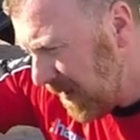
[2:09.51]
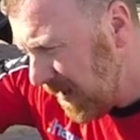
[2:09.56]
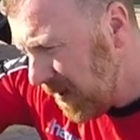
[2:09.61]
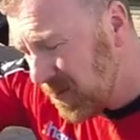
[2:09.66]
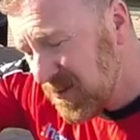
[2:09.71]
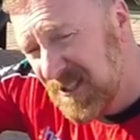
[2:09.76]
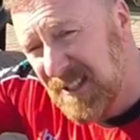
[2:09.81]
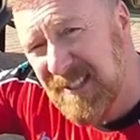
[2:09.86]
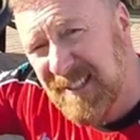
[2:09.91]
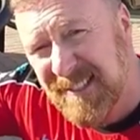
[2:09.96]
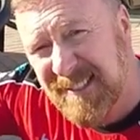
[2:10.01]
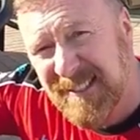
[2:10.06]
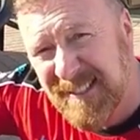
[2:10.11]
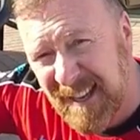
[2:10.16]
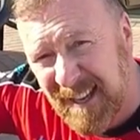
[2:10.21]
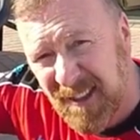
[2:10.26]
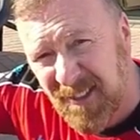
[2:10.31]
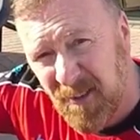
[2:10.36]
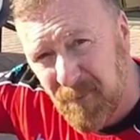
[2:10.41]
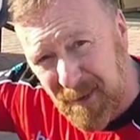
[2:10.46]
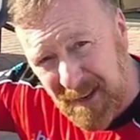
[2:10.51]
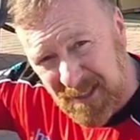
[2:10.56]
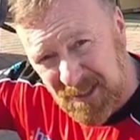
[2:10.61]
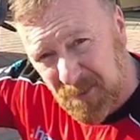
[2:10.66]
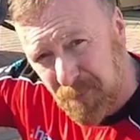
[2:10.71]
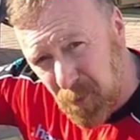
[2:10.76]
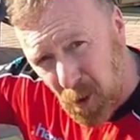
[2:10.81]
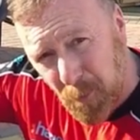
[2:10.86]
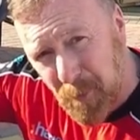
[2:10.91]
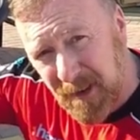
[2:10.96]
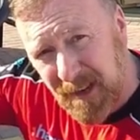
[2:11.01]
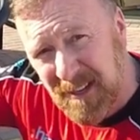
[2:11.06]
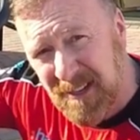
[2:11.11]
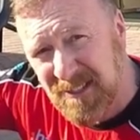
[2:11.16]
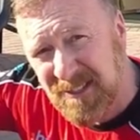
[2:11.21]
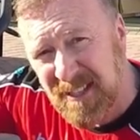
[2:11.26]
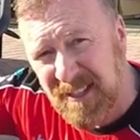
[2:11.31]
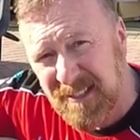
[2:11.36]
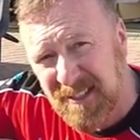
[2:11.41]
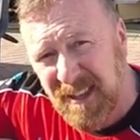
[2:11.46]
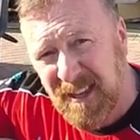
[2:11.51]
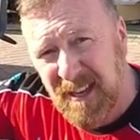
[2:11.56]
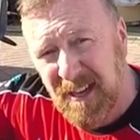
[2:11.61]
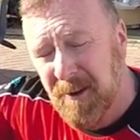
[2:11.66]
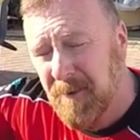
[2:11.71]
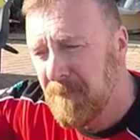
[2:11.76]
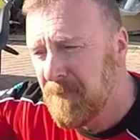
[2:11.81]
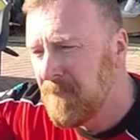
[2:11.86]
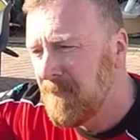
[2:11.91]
I was in sixth. I managed to pop it into sixth gear.